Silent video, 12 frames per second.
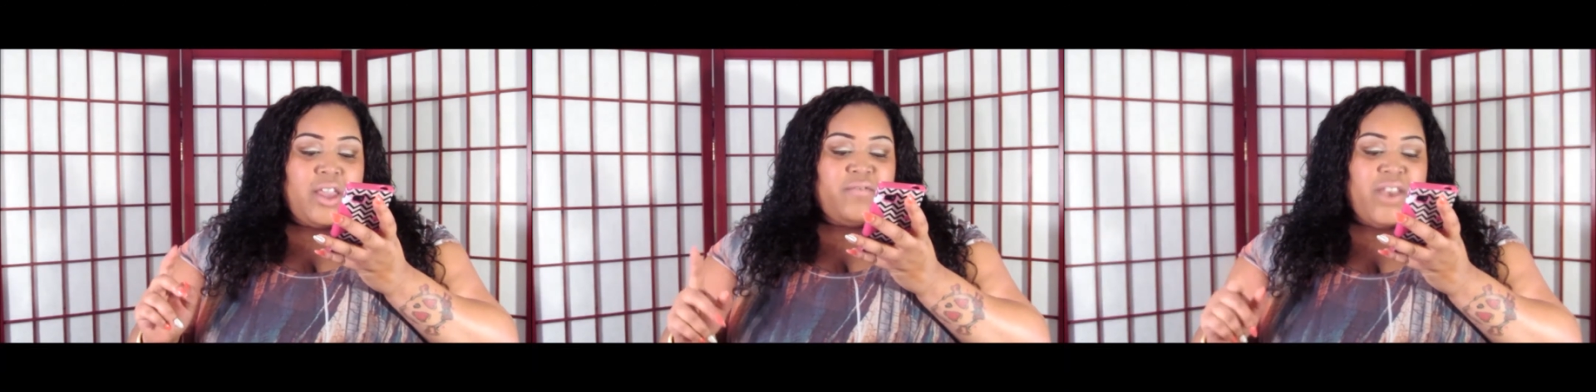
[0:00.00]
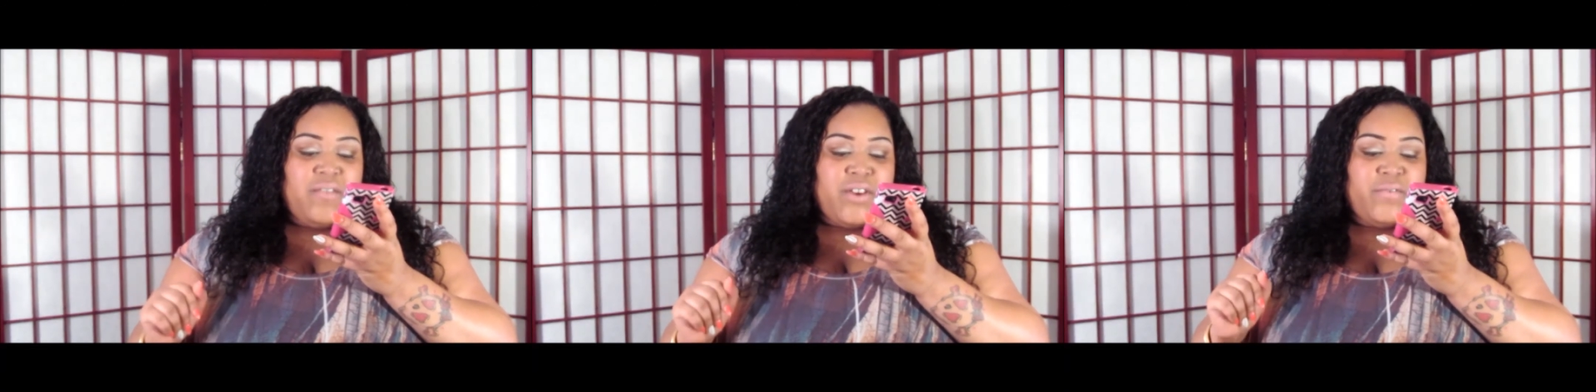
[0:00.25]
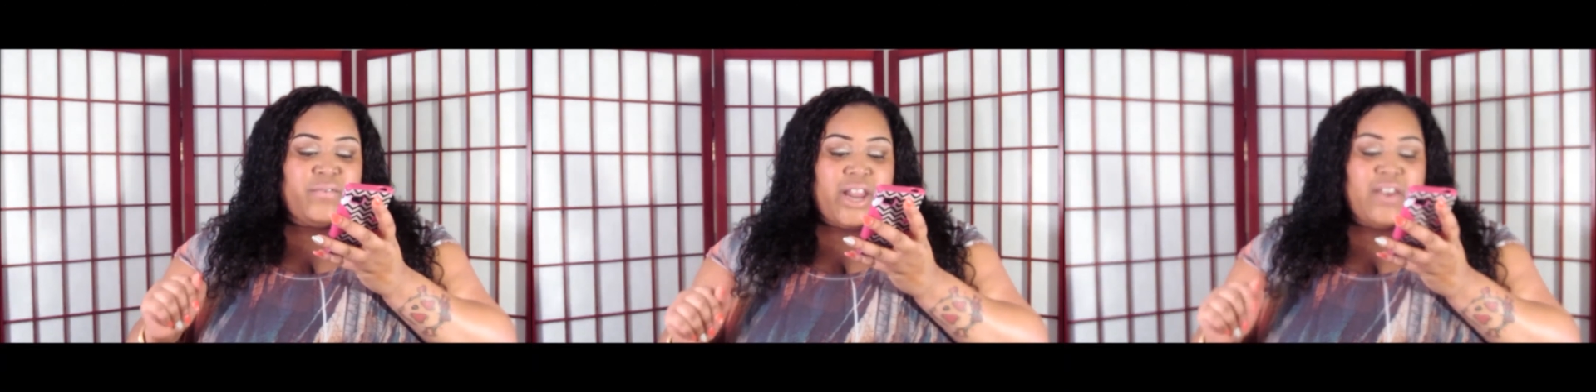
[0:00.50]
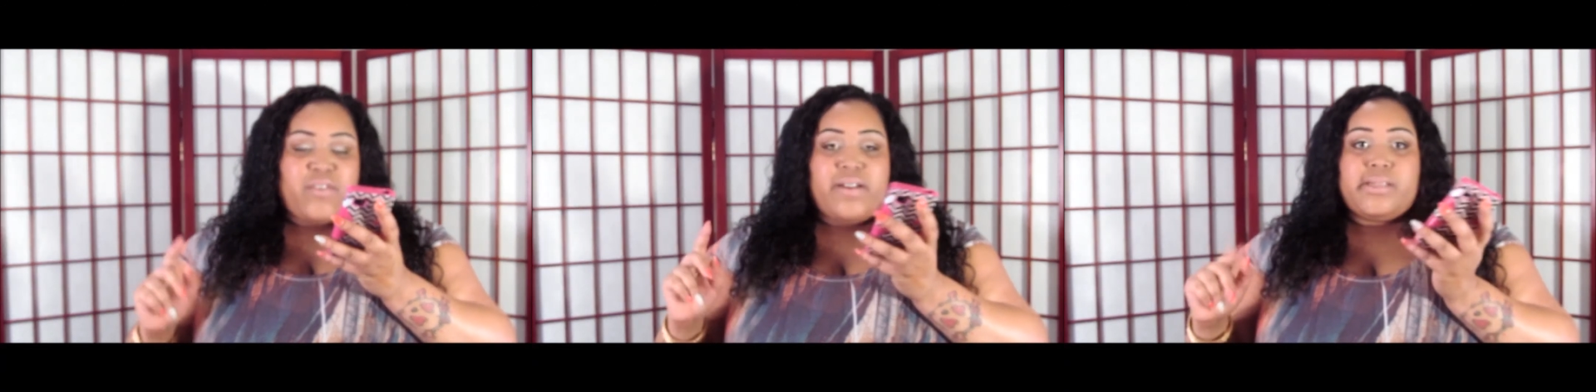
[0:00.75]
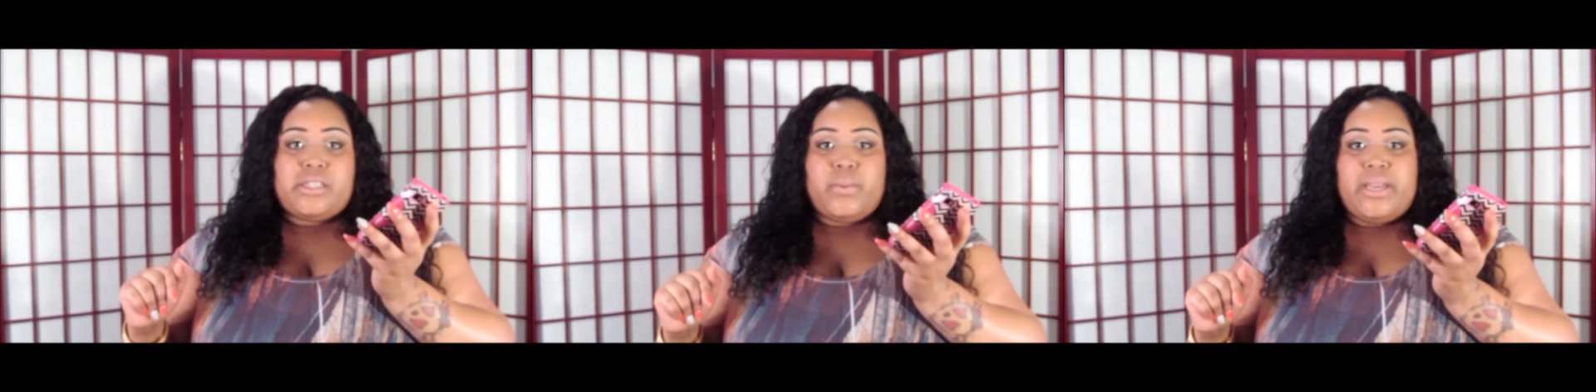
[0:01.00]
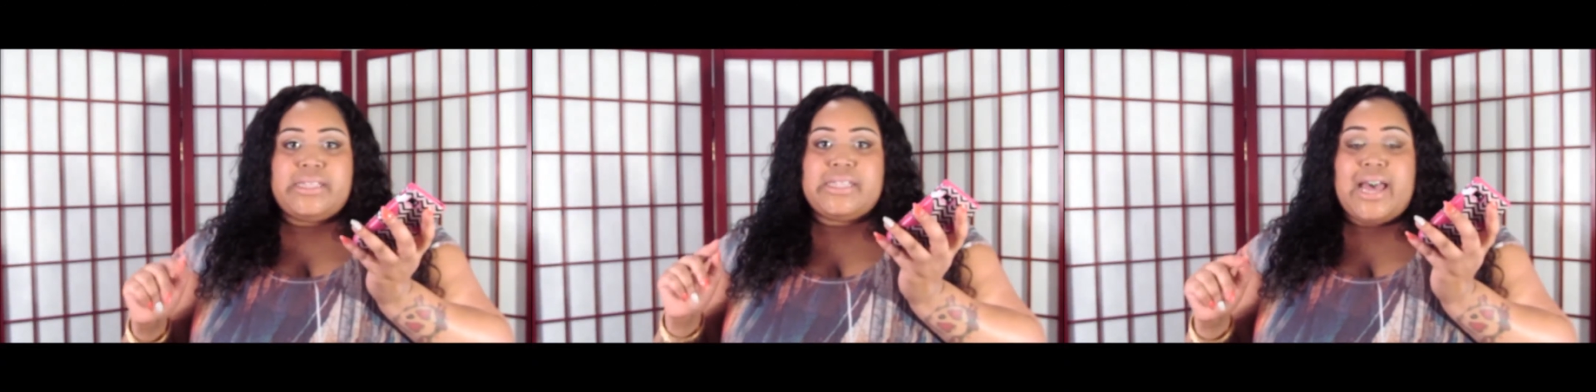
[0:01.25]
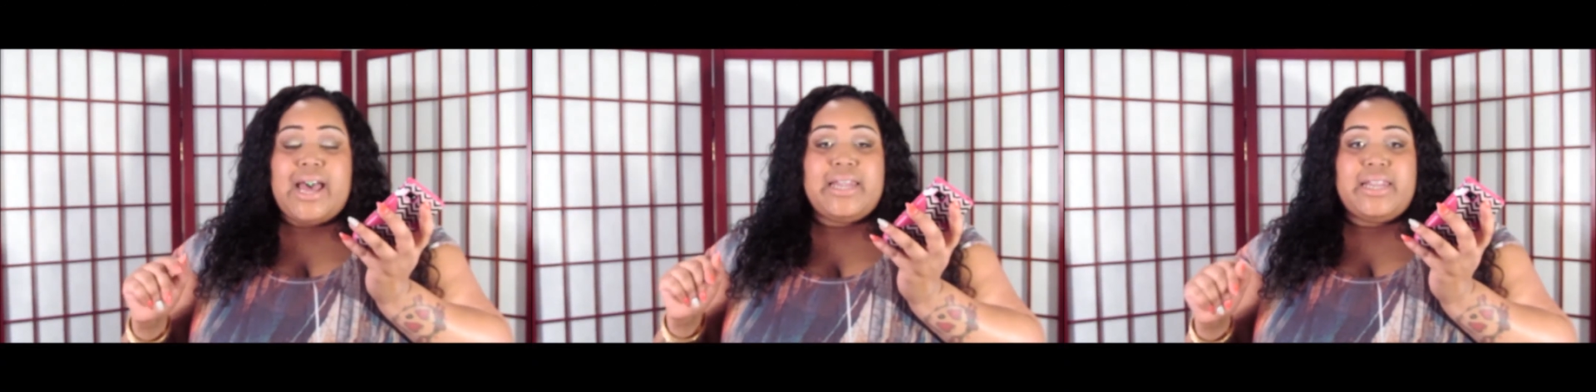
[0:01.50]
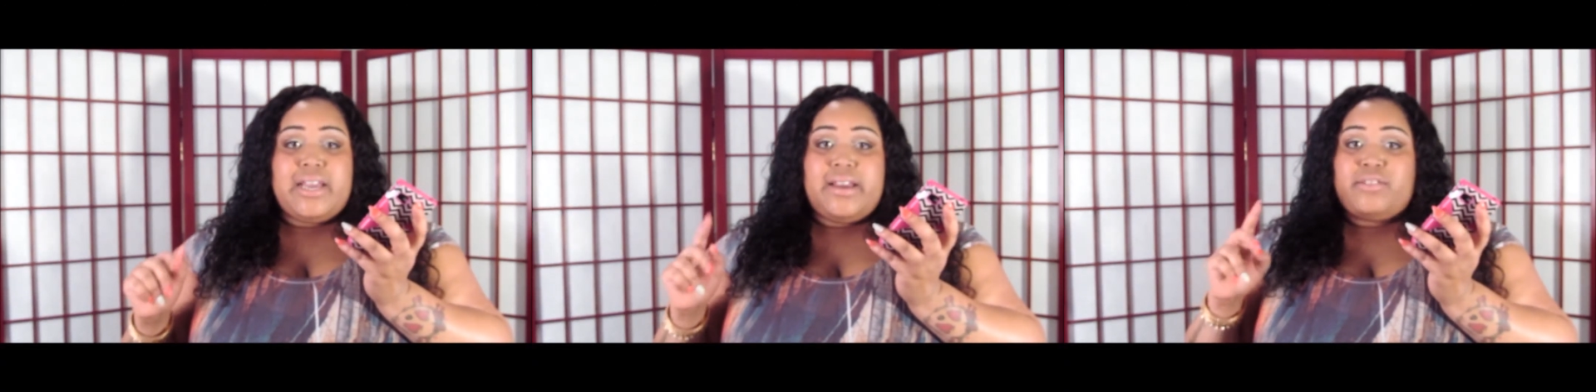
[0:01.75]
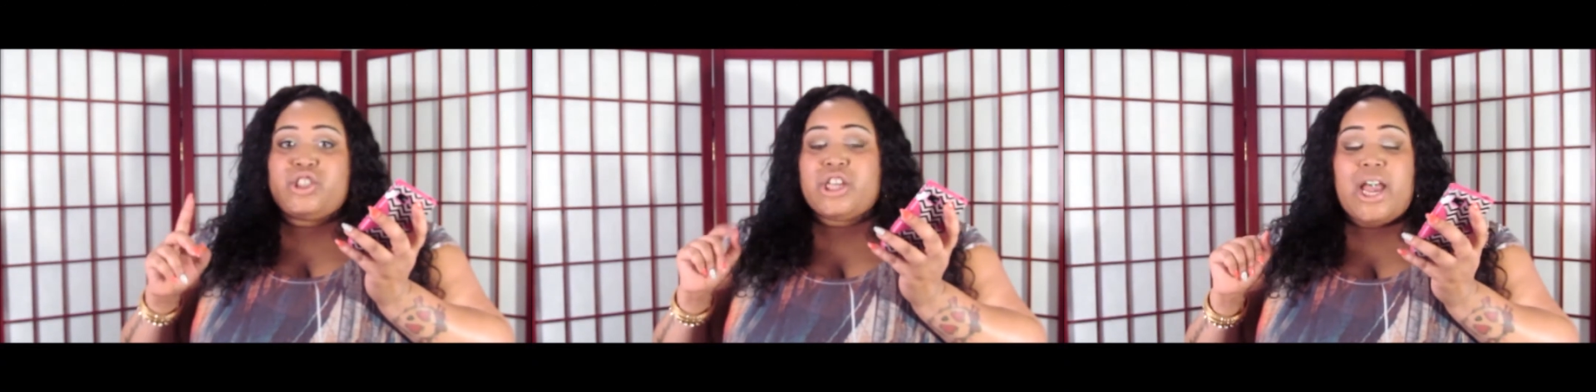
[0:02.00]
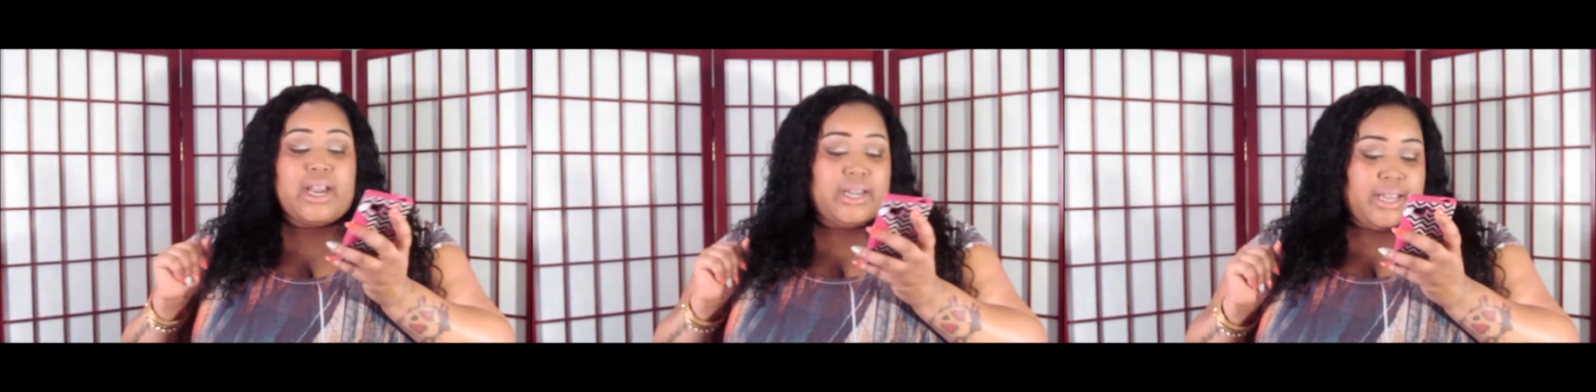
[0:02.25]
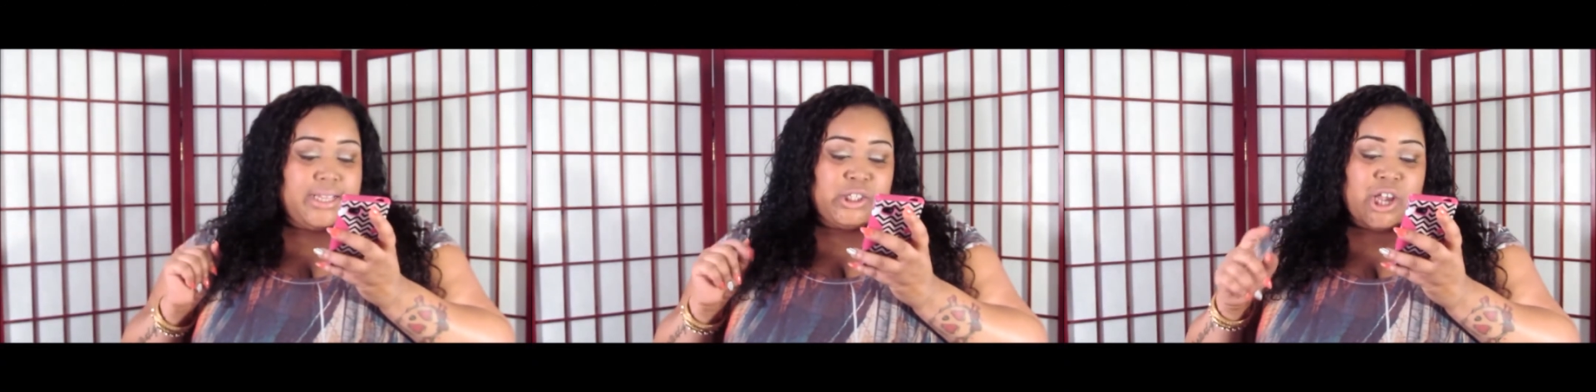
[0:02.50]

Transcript: Favorite flavor of sweets. I love chocolate.